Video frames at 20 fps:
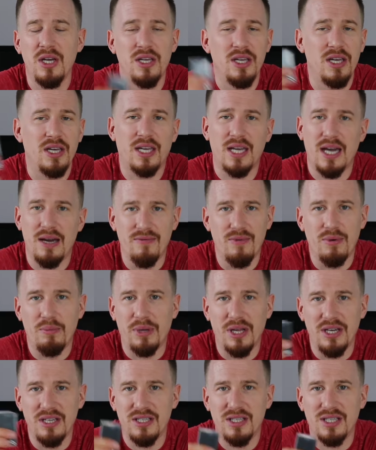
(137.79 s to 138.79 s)
you can
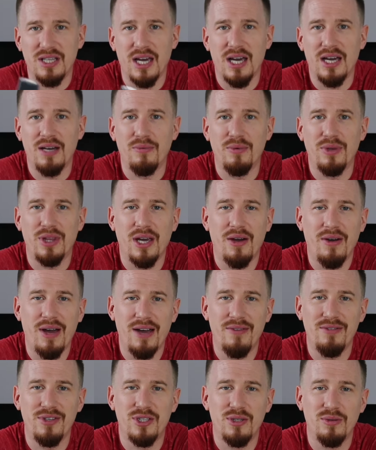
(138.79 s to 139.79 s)
replace that without
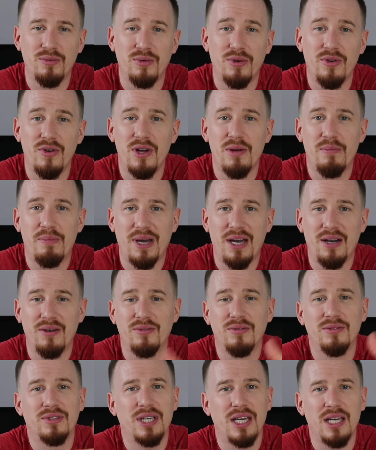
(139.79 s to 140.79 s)
having to worry
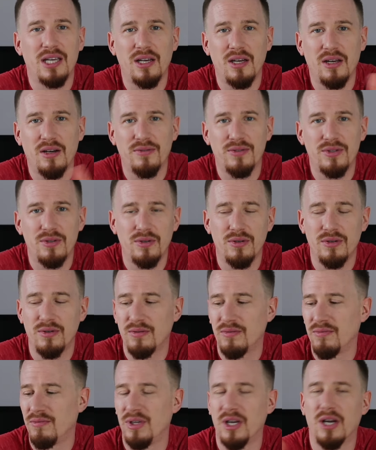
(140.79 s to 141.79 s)
about taking it off
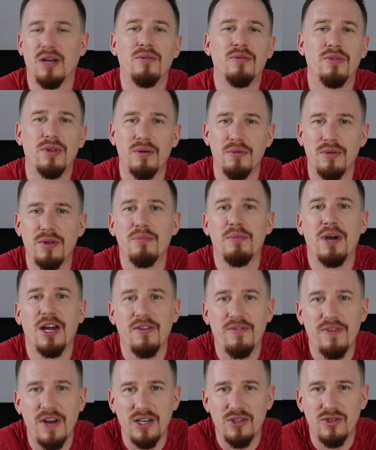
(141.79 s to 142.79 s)
to the
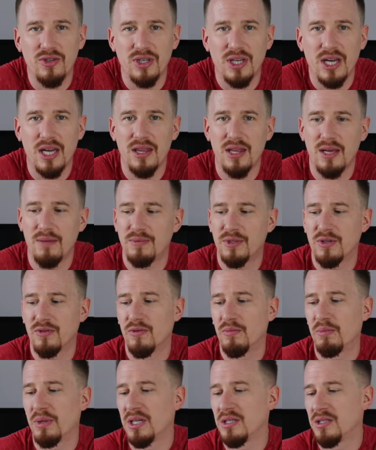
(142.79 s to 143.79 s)
manufacturer and getting them to
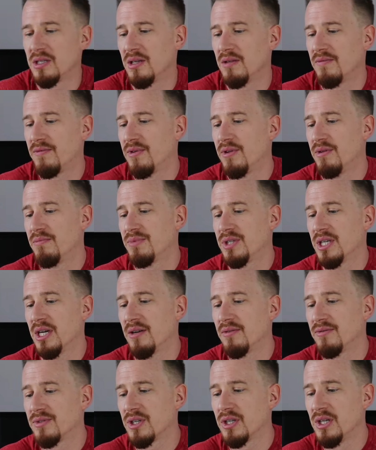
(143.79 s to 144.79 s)
replace it for
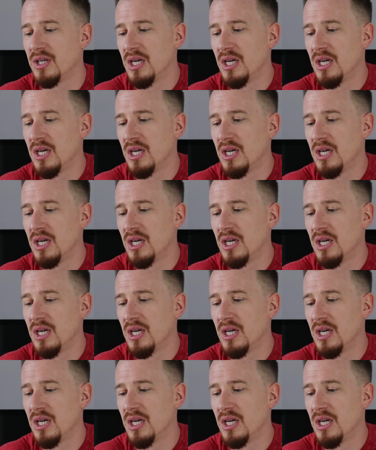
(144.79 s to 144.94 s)
themselves.